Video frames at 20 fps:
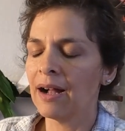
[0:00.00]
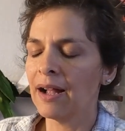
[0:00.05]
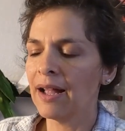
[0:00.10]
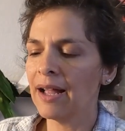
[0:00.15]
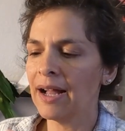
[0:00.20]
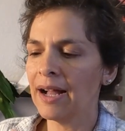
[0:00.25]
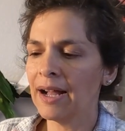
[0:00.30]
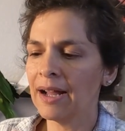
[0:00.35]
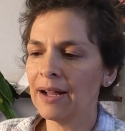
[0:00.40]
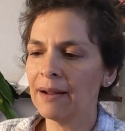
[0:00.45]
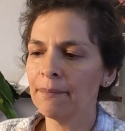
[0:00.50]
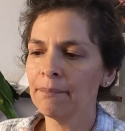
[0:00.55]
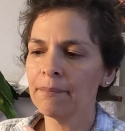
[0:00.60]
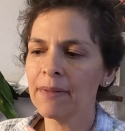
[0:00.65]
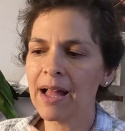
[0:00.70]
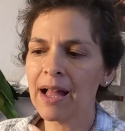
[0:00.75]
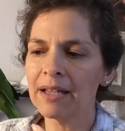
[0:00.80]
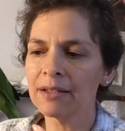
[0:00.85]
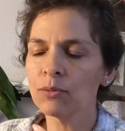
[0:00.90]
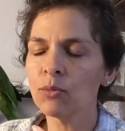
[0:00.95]

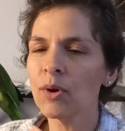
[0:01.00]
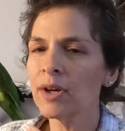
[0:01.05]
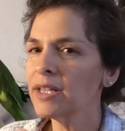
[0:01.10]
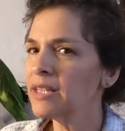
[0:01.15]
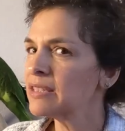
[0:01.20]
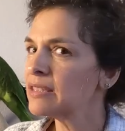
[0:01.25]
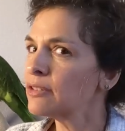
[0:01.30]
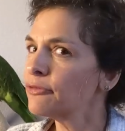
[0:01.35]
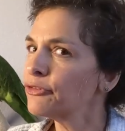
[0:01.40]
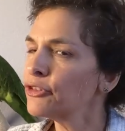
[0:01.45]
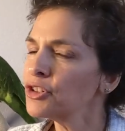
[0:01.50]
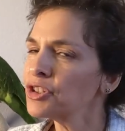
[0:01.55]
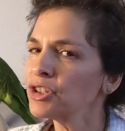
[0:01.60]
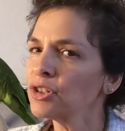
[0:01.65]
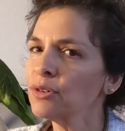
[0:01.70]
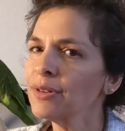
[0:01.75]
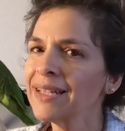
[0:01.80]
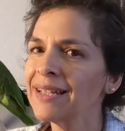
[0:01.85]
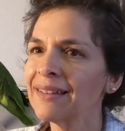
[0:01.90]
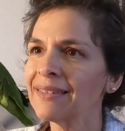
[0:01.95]
And when it's the first
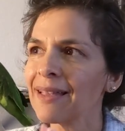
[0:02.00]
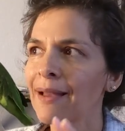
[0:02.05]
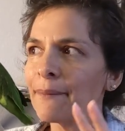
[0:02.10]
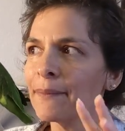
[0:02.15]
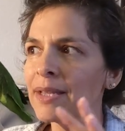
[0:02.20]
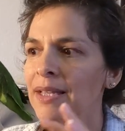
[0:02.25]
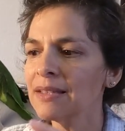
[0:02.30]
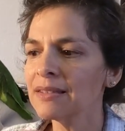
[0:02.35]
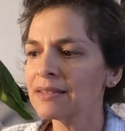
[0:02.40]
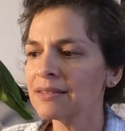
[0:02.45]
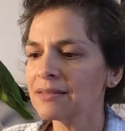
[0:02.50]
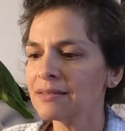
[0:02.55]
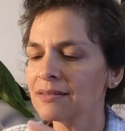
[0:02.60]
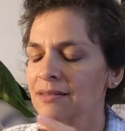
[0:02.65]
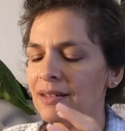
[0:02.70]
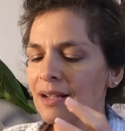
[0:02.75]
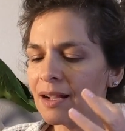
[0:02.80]
ingredient, that means